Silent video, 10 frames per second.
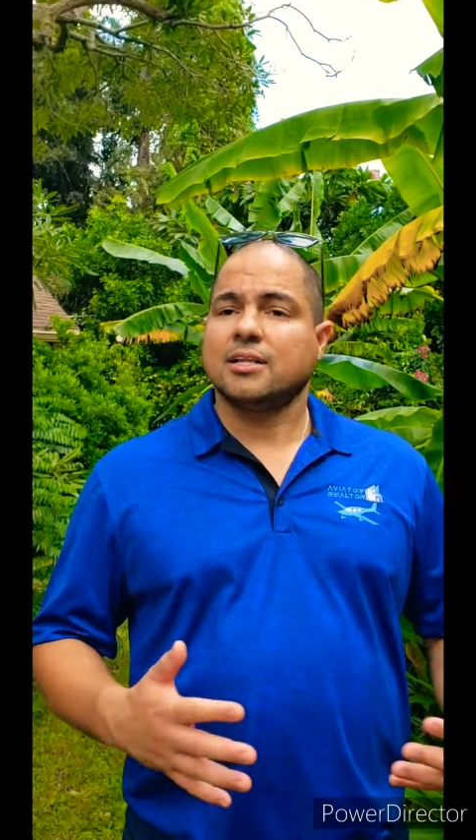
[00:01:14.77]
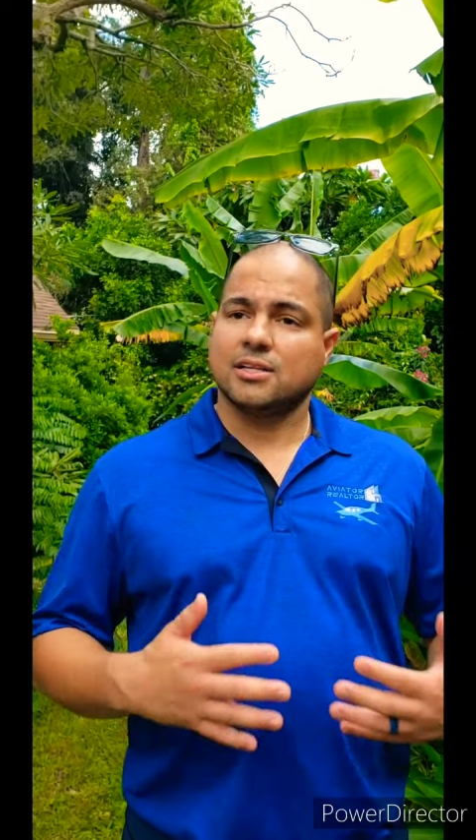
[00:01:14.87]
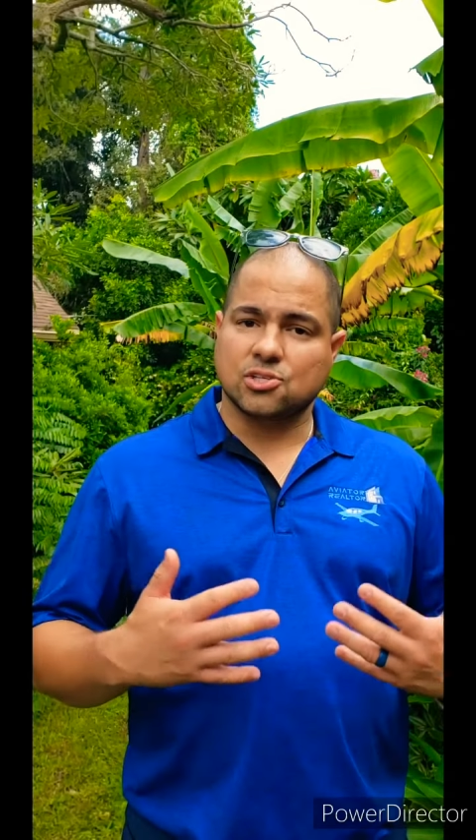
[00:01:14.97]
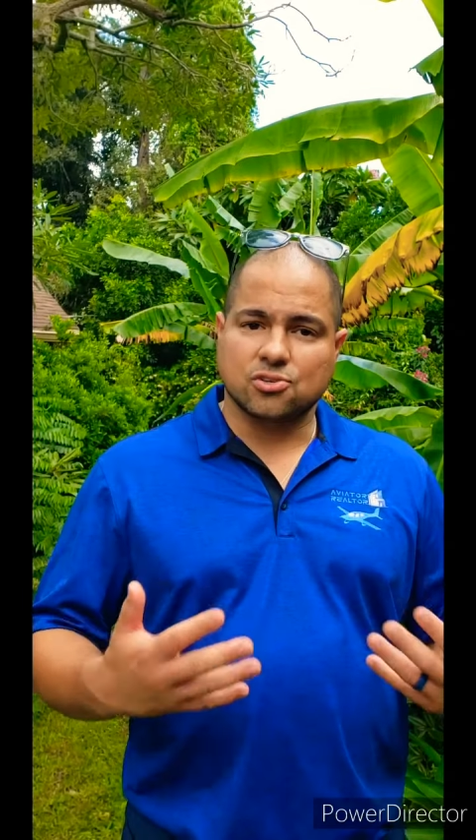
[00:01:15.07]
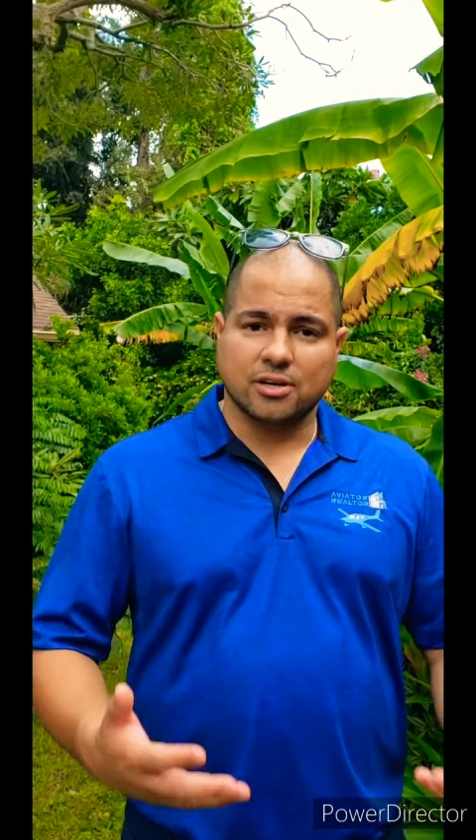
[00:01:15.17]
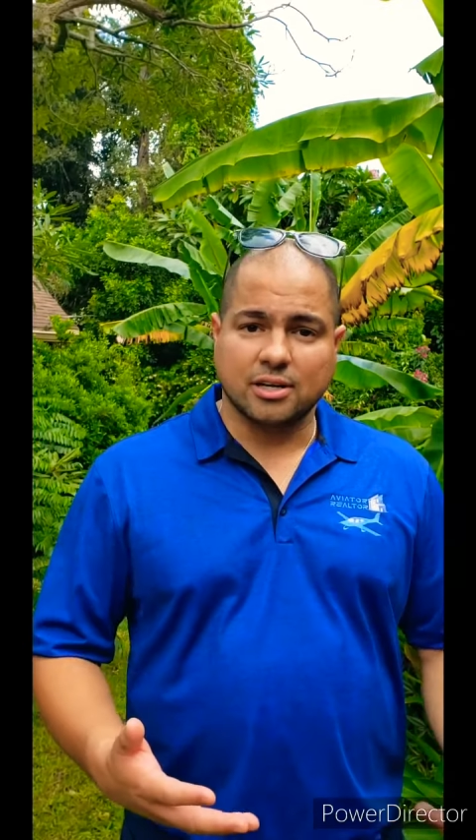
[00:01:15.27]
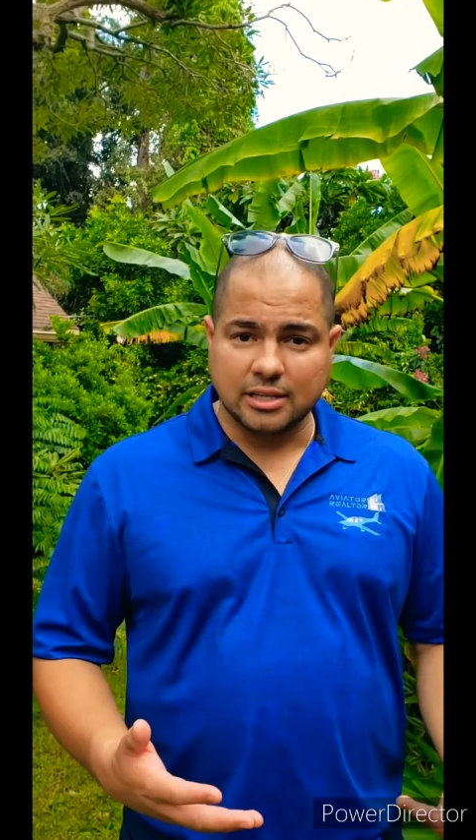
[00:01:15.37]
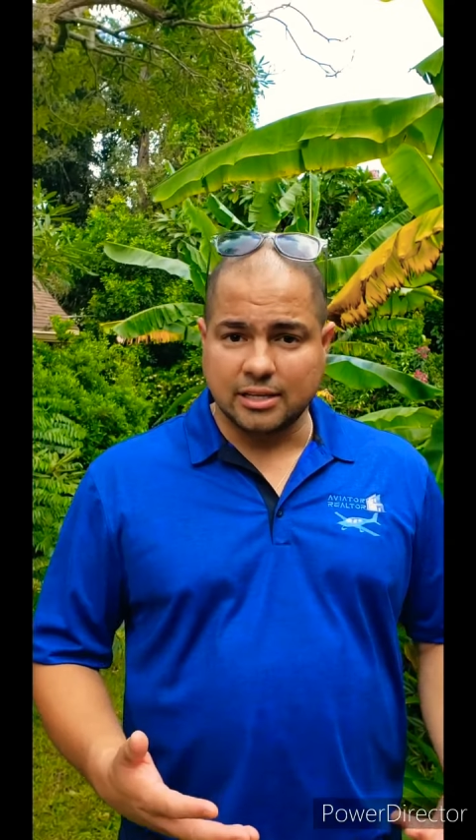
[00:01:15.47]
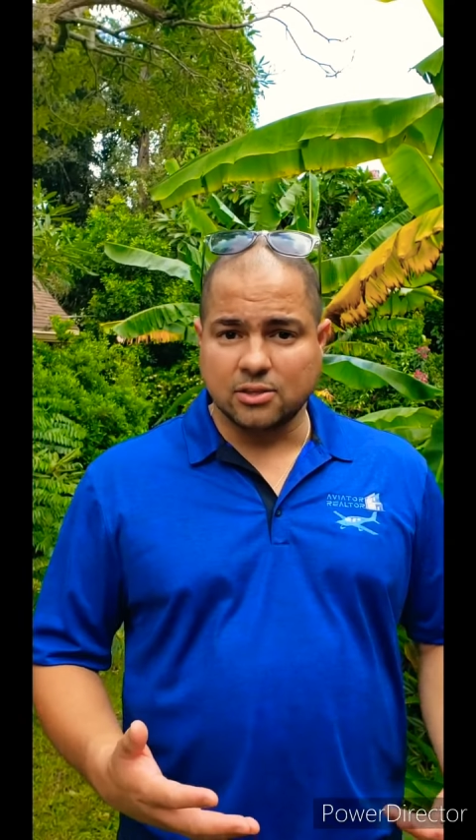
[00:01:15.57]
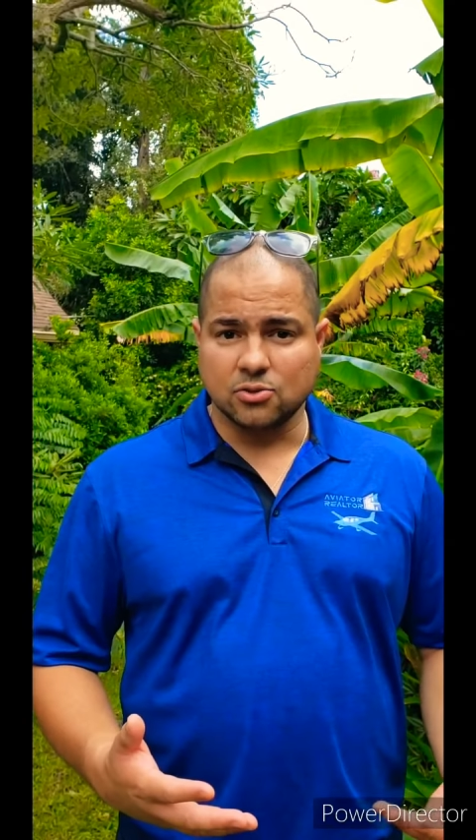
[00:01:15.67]
let's try to
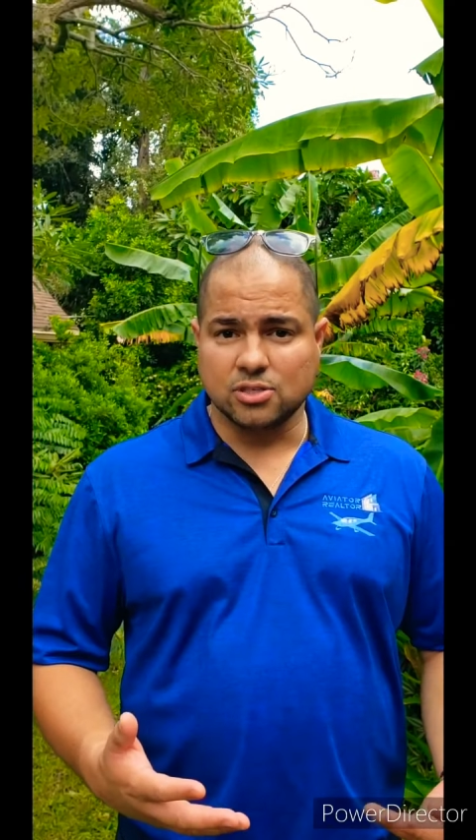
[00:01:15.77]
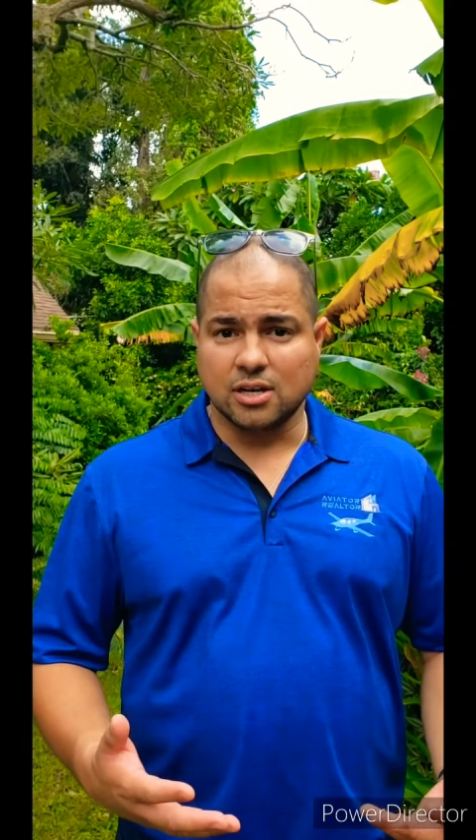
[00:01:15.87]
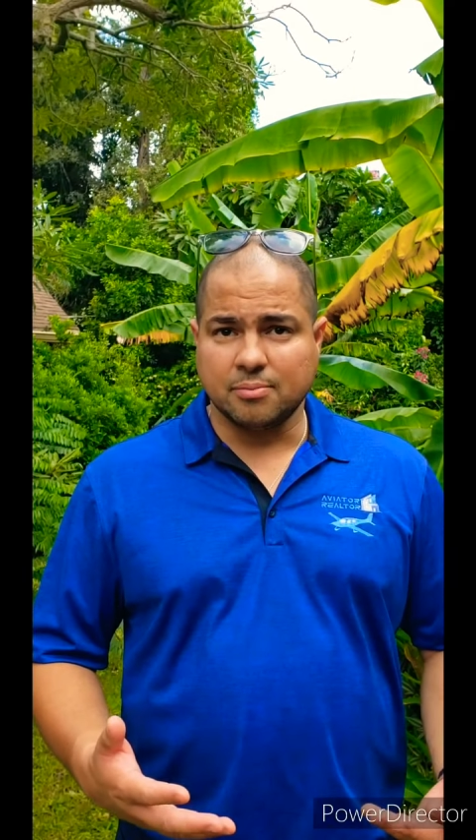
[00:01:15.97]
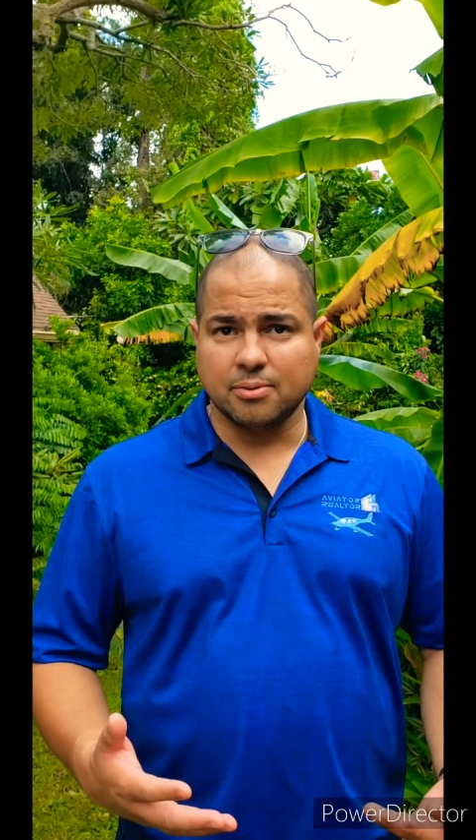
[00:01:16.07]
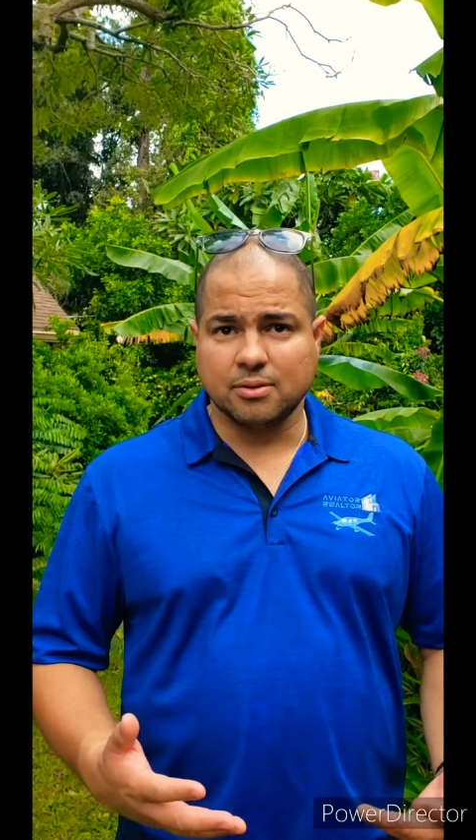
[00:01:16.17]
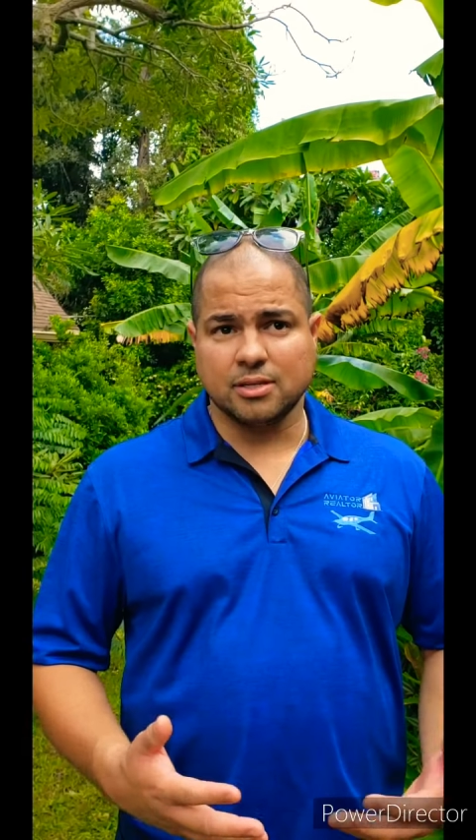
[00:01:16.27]
clean those up,